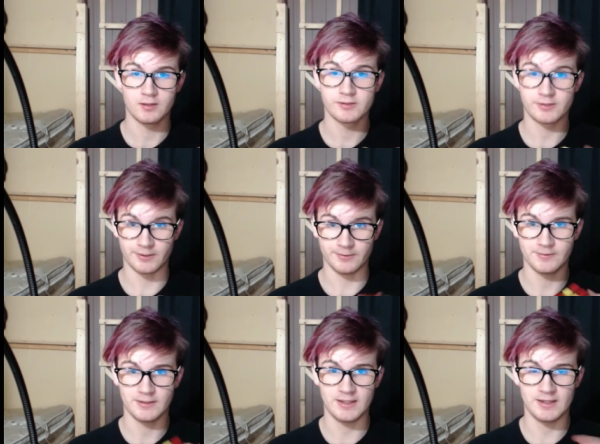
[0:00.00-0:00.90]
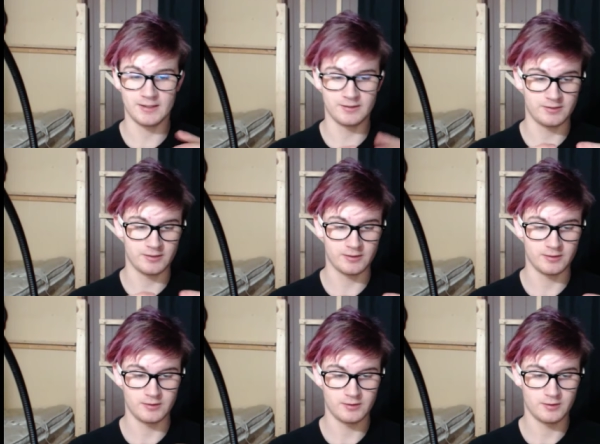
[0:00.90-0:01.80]
So it is
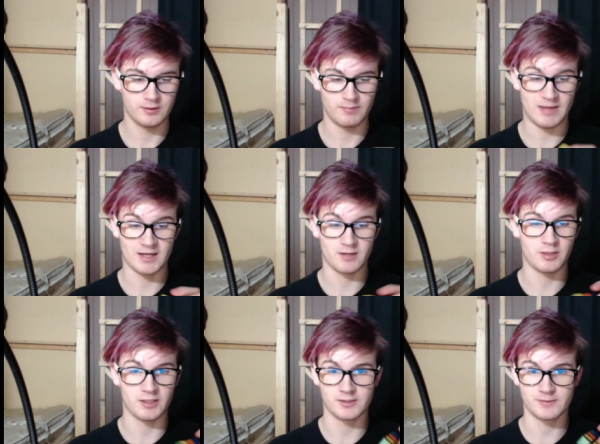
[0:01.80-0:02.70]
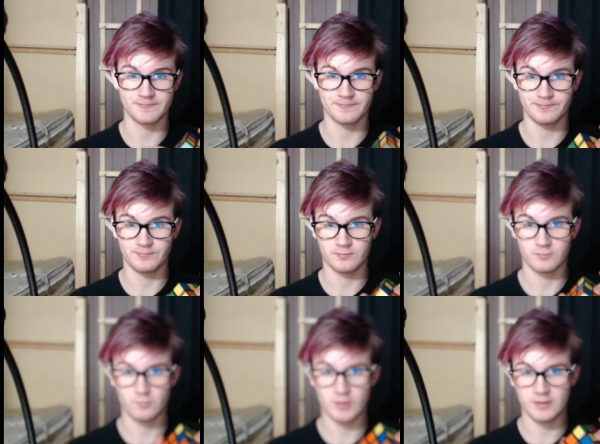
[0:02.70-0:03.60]
back in place,
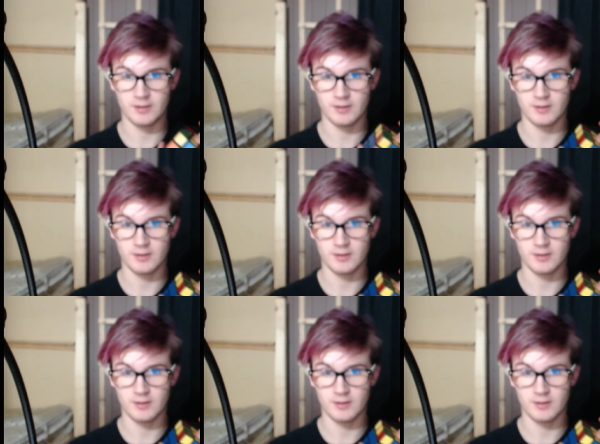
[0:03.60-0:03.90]
right there.